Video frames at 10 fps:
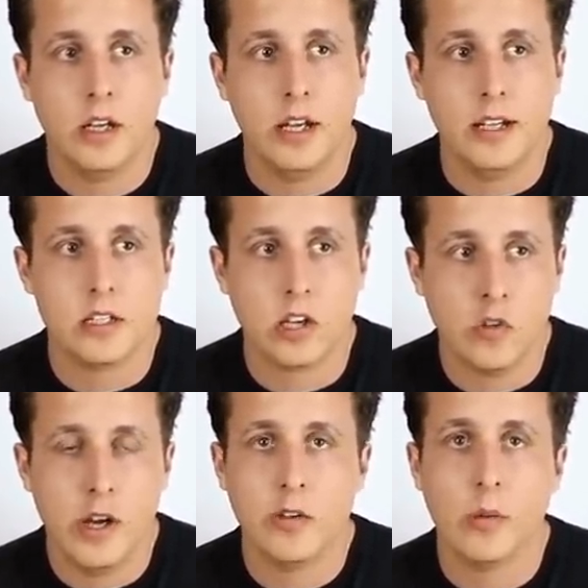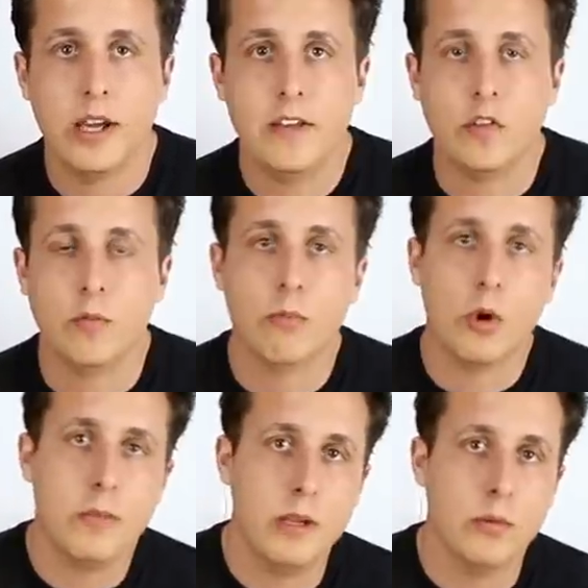It's a great way for
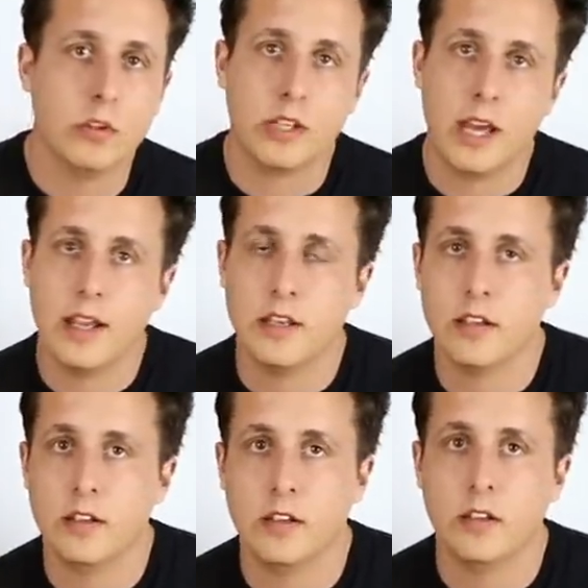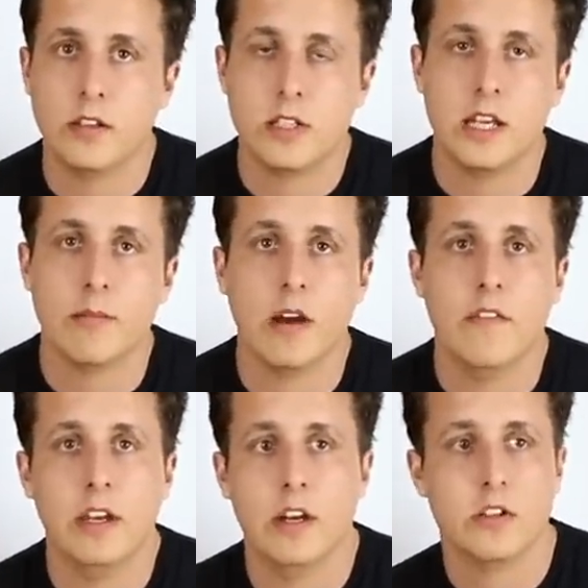more people to get into seeing my
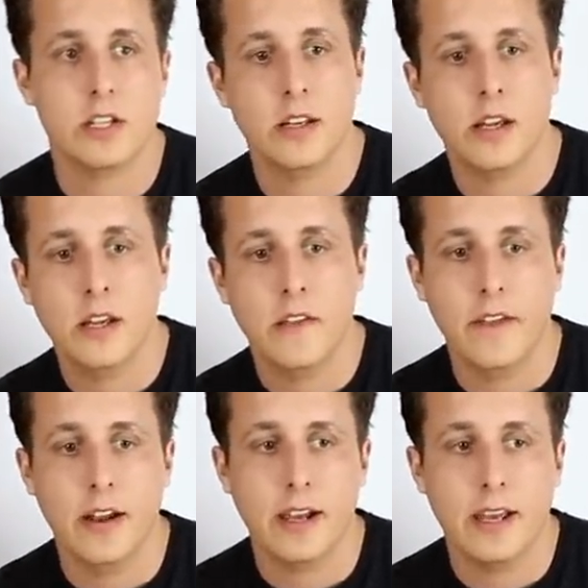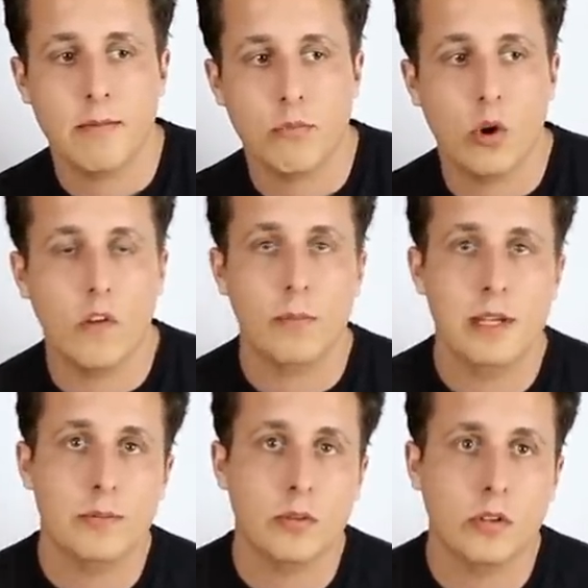videos and then I get more
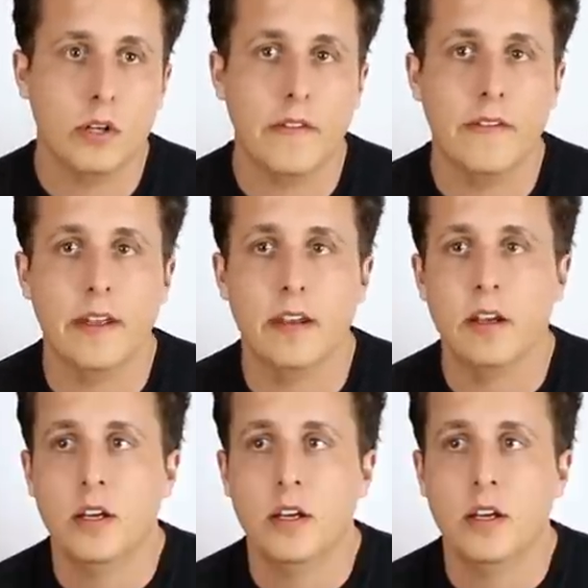people and then